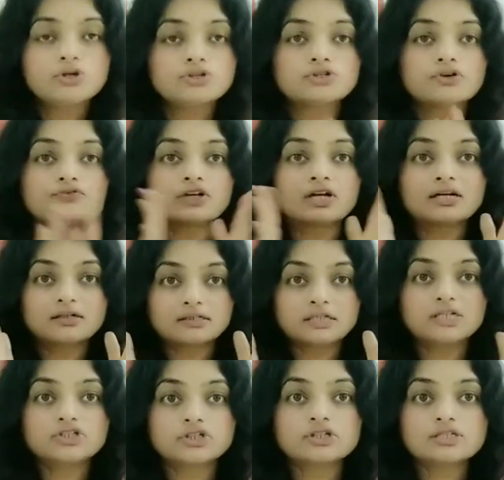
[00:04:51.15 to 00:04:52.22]
So if the
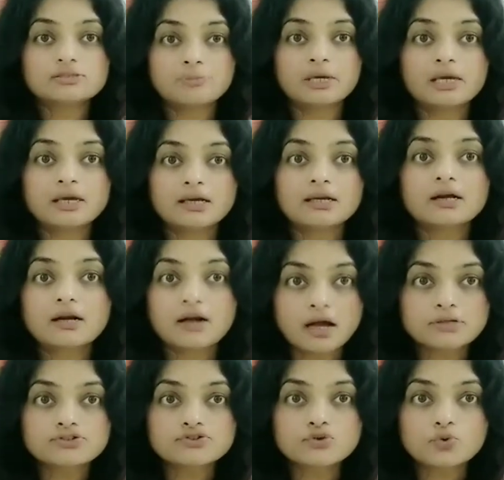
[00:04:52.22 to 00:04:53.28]
teacher is speaking in a
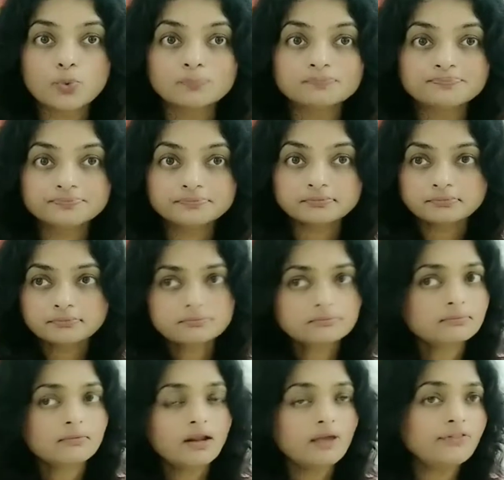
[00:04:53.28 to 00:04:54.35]
classroom,
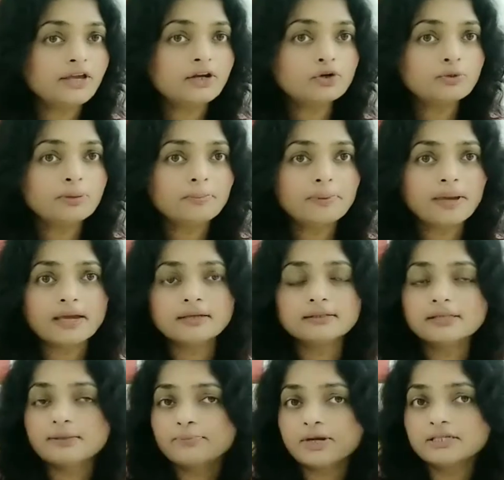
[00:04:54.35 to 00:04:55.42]
their
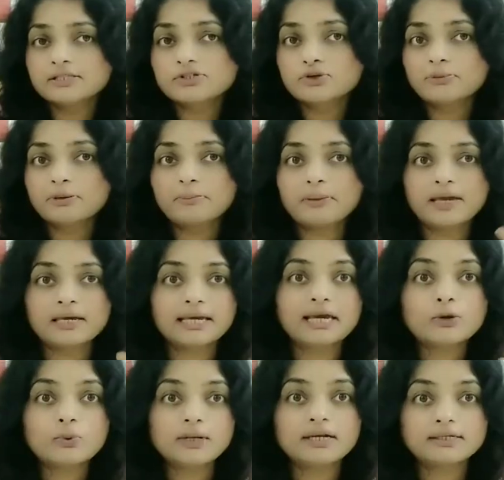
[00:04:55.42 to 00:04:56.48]
brains could be paying
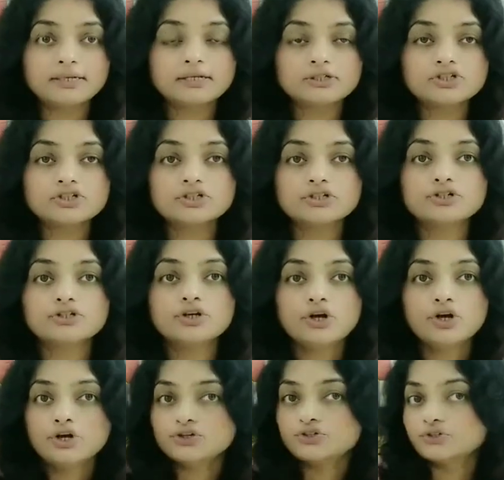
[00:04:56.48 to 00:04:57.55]
equal
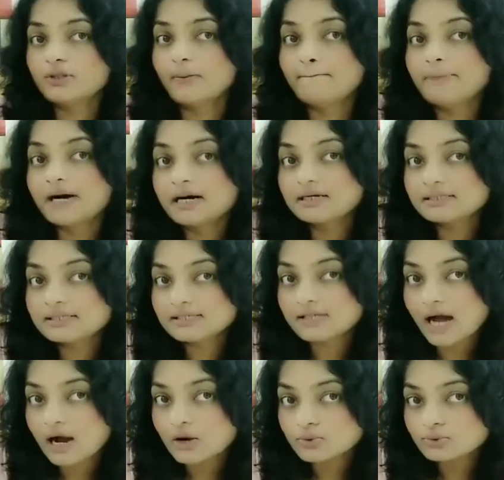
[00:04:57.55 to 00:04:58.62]
attention to the bird
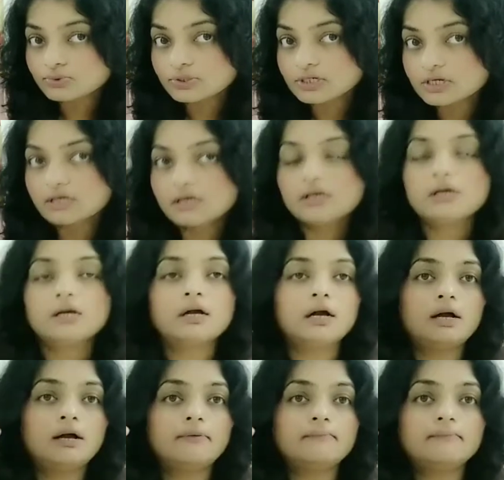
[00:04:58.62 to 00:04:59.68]
sound
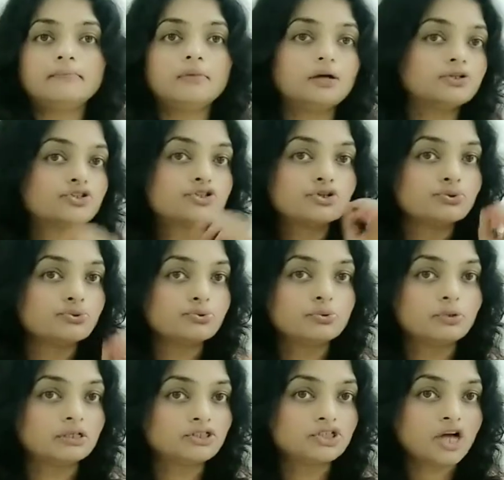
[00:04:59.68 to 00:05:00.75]

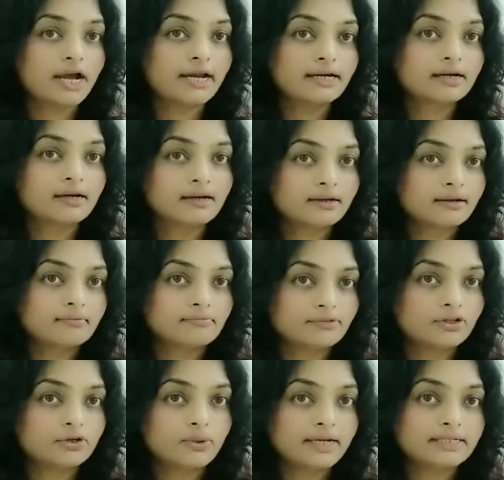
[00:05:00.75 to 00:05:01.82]
to a child,
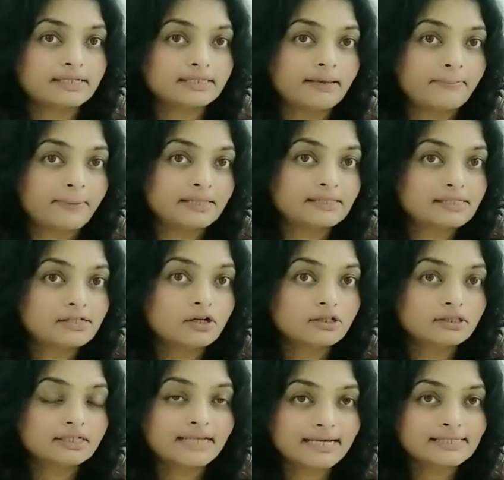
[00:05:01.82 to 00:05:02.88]
hitting their pencil
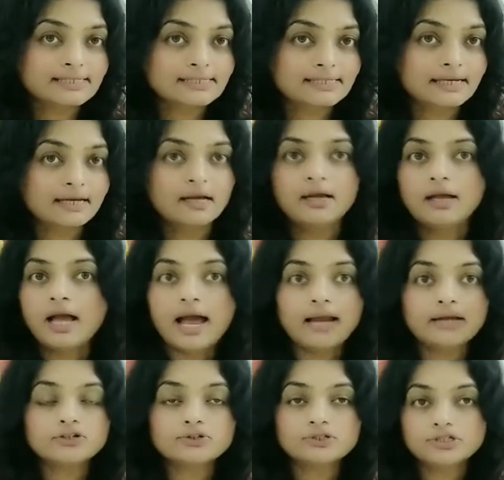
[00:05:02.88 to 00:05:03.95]
on the desk, and to